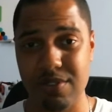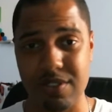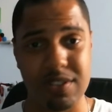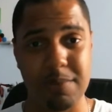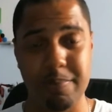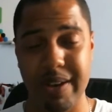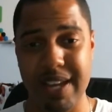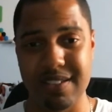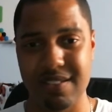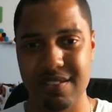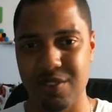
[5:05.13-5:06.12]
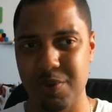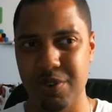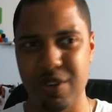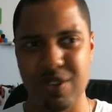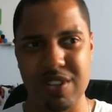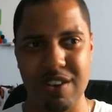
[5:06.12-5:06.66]
Just simple as, because we all
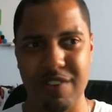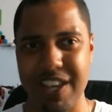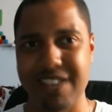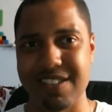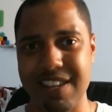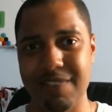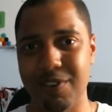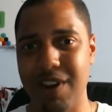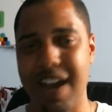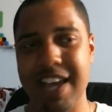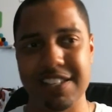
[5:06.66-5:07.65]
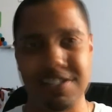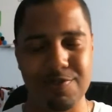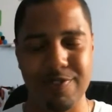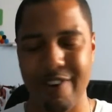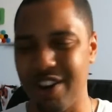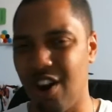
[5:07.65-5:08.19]
know Zeref is an evil guy. He's just
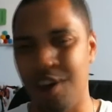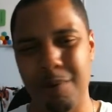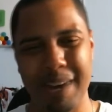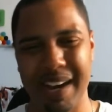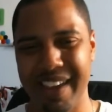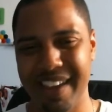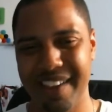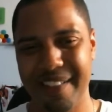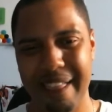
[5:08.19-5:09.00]
very calm about it.